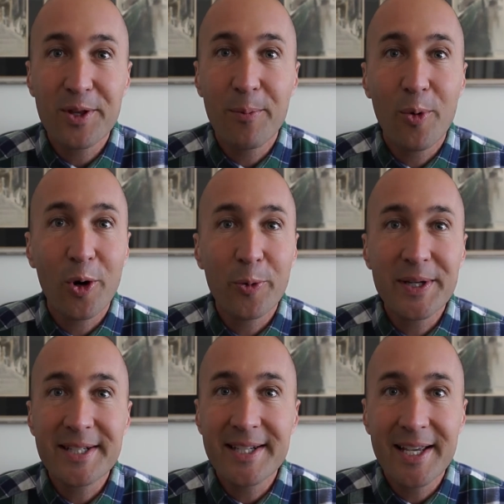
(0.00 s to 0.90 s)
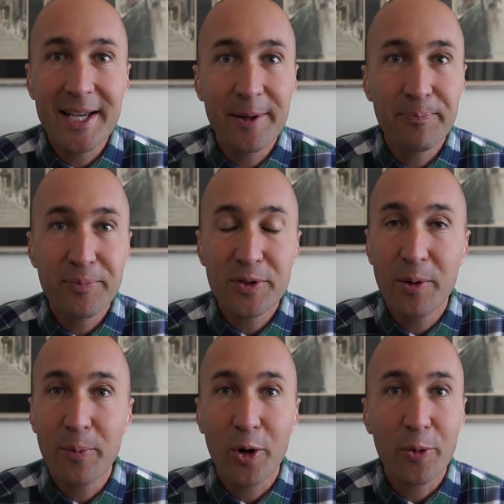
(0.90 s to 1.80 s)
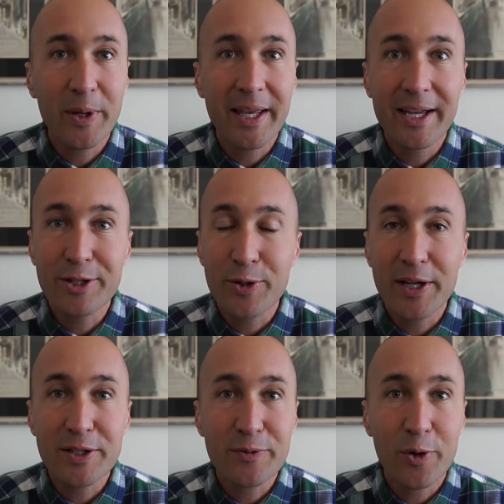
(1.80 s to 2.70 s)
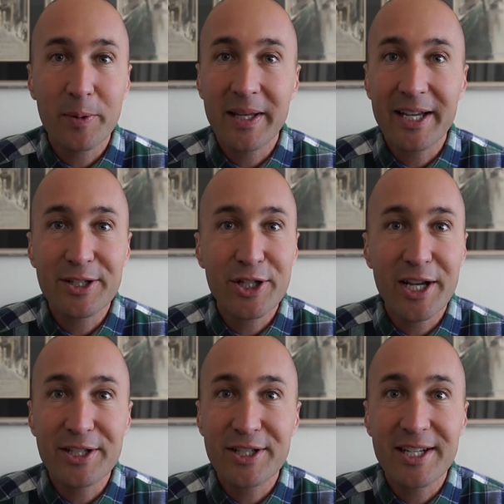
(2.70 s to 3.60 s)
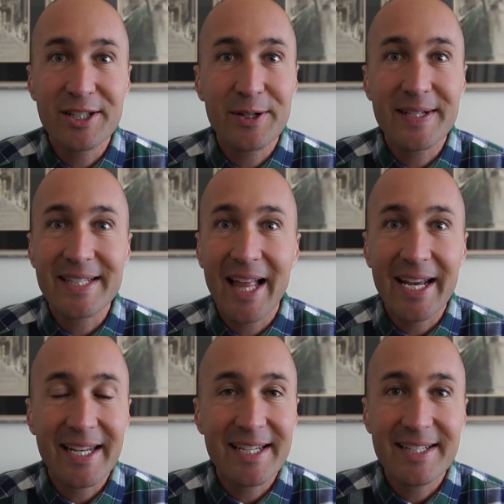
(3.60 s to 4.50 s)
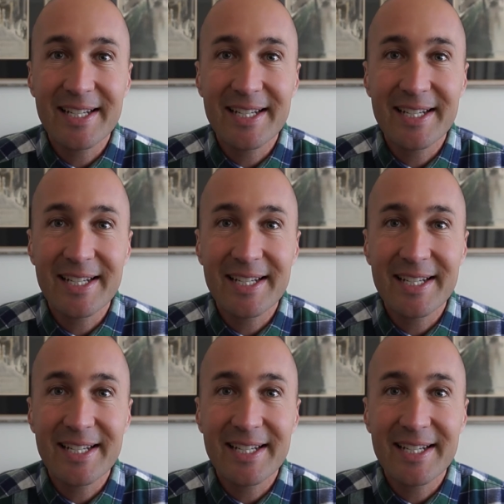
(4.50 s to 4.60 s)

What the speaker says: The more we see him, the more we get transformed and get changed into his likeness,